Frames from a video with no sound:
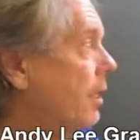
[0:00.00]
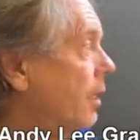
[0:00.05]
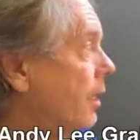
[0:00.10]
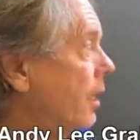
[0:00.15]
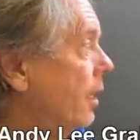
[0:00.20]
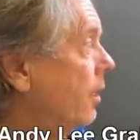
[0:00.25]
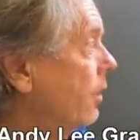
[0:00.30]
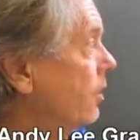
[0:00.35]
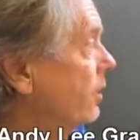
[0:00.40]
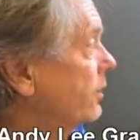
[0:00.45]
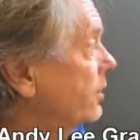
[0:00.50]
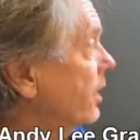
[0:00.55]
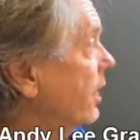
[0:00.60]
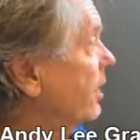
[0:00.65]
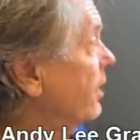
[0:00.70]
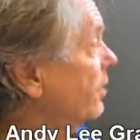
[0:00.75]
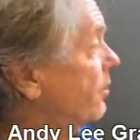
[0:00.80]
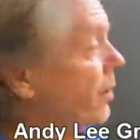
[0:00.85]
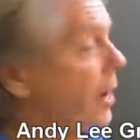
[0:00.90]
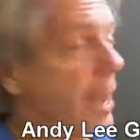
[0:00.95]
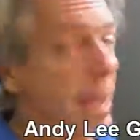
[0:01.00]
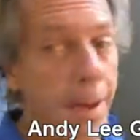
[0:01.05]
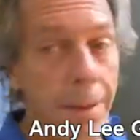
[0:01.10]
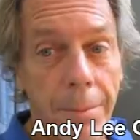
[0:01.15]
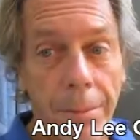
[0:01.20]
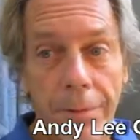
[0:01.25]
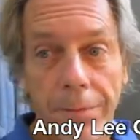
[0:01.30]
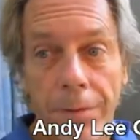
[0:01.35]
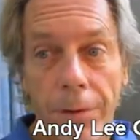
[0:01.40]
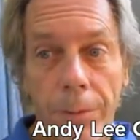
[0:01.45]
Hello, it's Andy
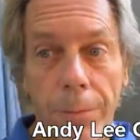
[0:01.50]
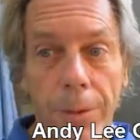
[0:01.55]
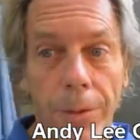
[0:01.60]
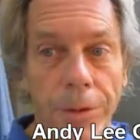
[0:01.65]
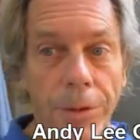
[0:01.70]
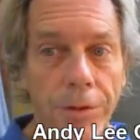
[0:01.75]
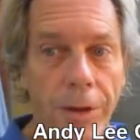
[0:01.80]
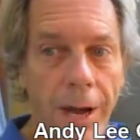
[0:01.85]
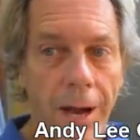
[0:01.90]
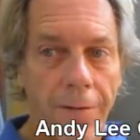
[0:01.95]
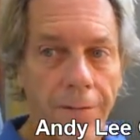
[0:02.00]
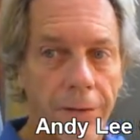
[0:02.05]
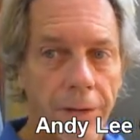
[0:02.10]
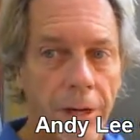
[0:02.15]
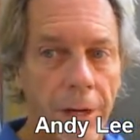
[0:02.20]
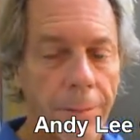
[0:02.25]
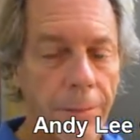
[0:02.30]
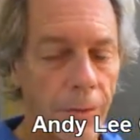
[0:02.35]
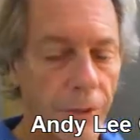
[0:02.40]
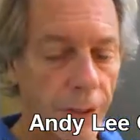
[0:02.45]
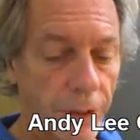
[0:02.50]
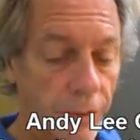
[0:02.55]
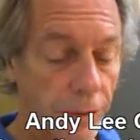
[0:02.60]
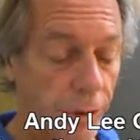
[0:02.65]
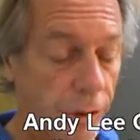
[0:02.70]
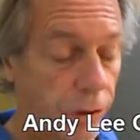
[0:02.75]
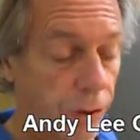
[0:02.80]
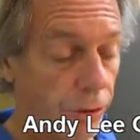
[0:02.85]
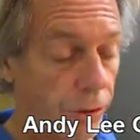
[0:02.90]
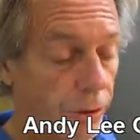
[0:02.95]
Graham of Hobo Traveler. I'm going to
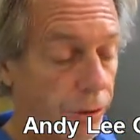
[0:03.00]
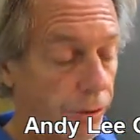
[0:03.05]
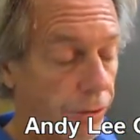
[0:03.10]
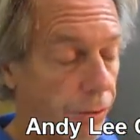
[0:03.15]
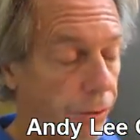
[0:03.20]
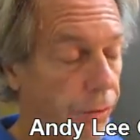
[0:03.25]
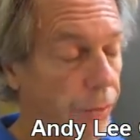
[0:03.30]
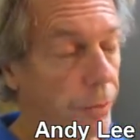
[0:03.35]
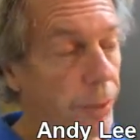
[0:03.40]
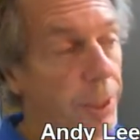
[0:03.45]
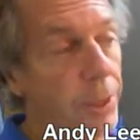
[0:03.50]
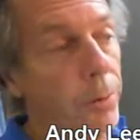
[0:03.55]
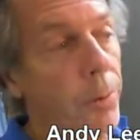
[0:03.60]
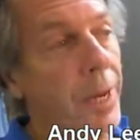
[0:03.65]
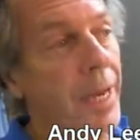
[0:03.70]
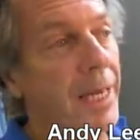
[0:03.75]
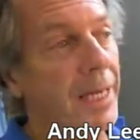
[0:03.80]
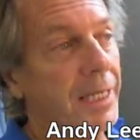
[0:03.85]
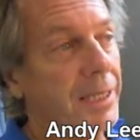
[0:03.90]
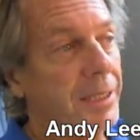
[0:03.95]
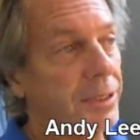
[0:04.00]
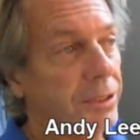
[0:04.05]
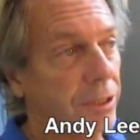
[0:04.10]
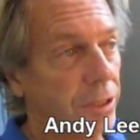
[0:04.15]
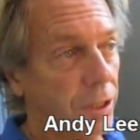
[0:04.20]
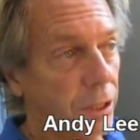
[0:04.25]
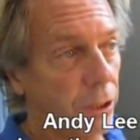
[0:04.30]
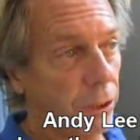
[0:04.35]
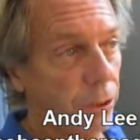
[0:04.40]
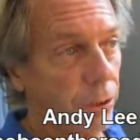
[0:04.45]
show you 3 ways to
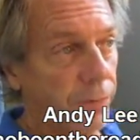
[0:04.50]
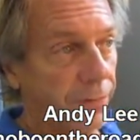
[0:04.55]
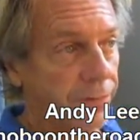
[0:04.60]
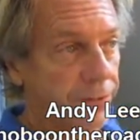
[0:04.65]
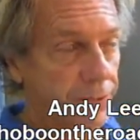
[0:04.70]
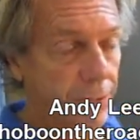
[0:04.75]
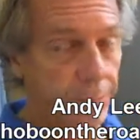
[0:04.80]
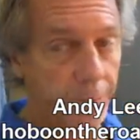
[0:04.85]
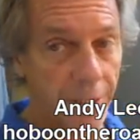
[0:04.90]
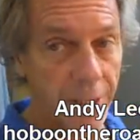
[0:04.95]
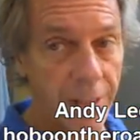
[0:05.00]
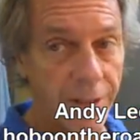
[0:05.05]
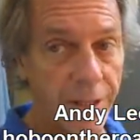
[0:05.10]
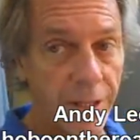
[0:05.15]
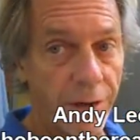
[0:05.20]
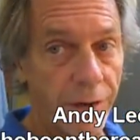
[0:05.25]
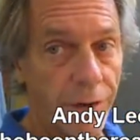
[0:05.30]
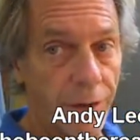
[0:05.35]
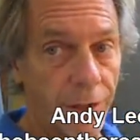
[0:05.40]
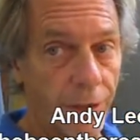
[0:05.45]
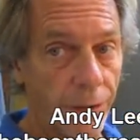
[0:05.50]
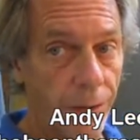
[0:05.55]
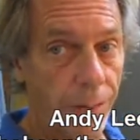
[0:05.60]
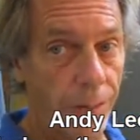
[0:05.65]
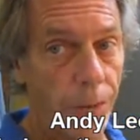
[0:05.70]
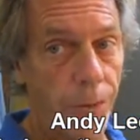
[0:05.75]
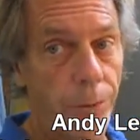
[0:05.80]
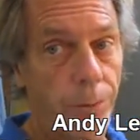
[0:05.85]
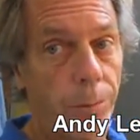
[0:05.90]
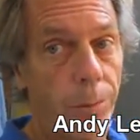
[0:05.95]
know if somebody's entering your
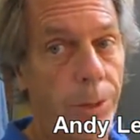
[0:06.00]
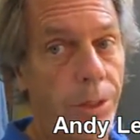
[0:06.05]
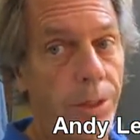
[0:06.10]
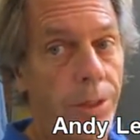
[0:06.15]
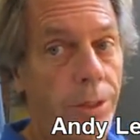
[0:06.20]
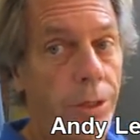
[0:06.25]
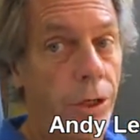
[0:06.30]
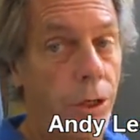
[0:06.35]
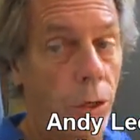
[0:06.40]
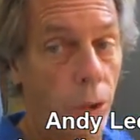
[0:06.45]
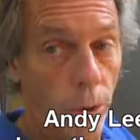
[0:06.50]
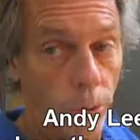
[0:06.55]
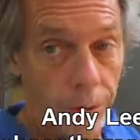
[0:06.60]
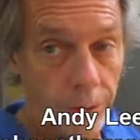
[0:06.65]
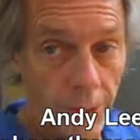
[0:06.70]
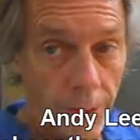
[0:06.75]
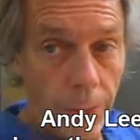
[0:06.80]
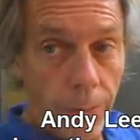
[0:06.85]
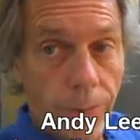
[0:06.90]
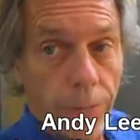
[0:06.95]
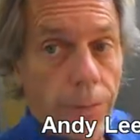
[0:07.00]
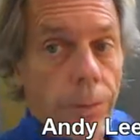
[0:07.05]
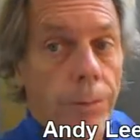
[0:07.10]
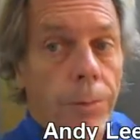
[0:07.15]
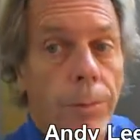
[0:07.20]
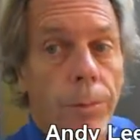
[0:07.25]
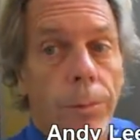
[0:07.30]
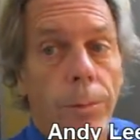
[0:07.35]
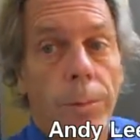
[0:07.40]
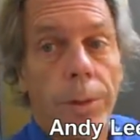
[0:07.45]
room, your hotel
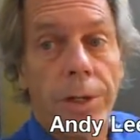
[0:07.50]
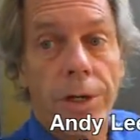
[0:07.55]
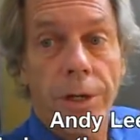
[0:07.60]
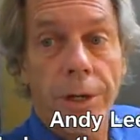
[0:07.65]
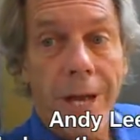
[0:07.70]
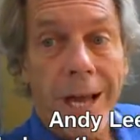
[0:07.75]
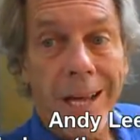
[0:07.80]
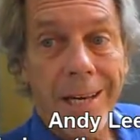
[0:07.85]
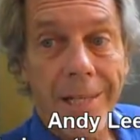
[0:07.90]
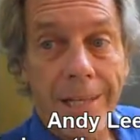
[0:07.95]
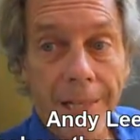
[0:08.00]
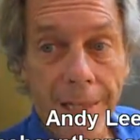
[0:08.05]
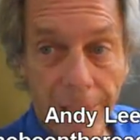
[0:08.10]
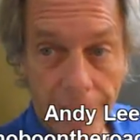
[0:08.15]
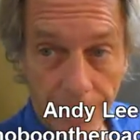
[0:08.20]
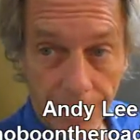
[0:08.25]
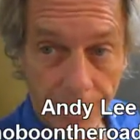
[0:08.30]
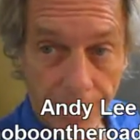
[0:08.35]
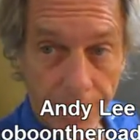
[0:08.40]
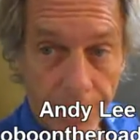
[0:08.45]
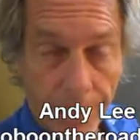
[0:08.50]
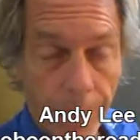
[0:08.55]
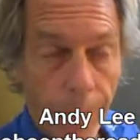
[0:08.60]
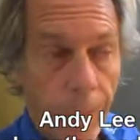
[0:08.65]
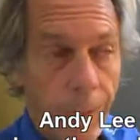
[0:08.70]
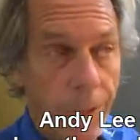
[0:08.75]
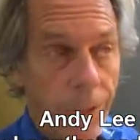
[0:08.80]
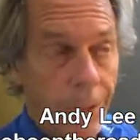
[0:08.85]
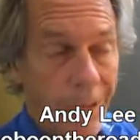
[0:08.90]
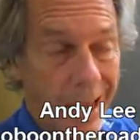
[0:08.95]
room, when you're not here,
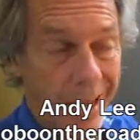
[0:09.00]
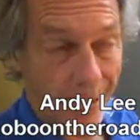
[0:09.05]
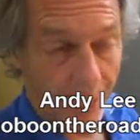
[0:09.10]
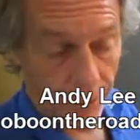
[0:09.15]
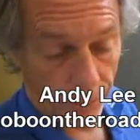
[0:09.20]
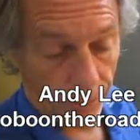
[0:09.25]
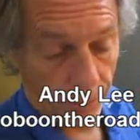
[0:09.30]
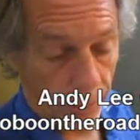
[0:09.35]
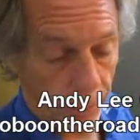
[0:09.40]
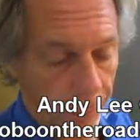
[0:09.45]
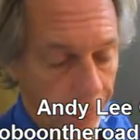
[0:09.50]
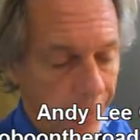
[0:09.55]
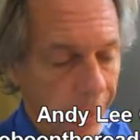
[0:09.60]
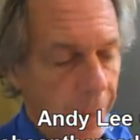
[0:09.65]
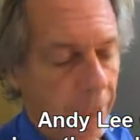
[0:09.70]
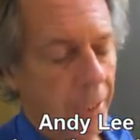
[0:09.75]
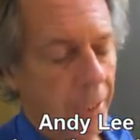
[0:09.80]
when you're not in the room.